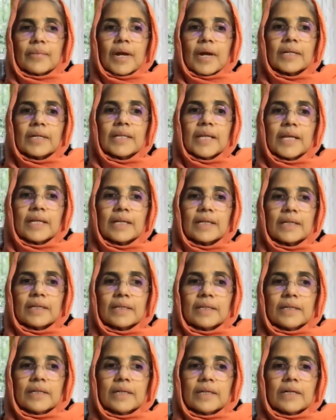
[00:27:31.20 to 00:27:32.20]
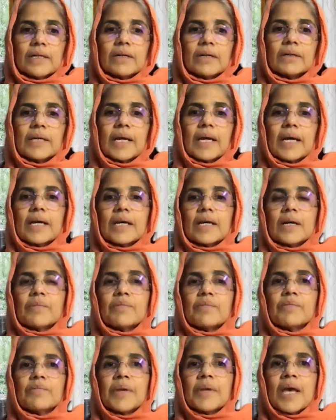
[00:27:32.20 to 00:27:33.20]
And then, okay,
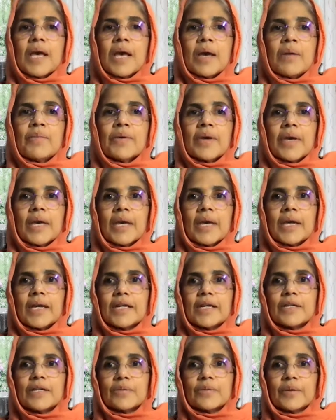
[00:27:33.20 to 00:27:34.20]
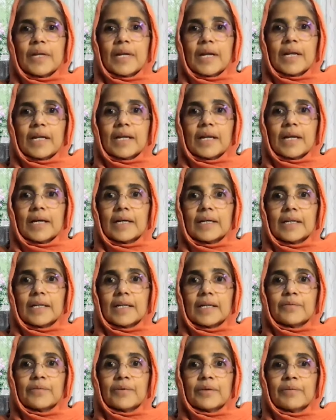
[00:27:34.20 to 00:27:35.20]
maybe
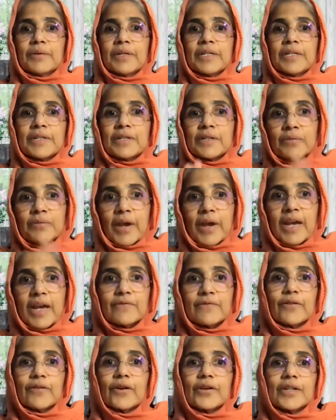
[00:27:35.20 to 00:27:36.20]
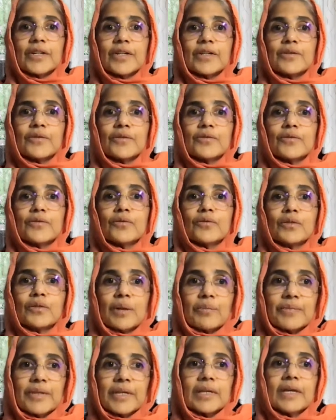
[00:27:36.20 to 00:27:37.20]
we'll just wait for it to do
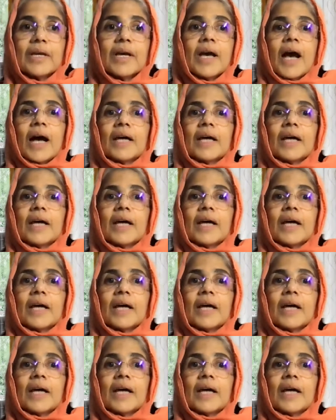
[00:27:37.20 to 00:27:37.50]
something,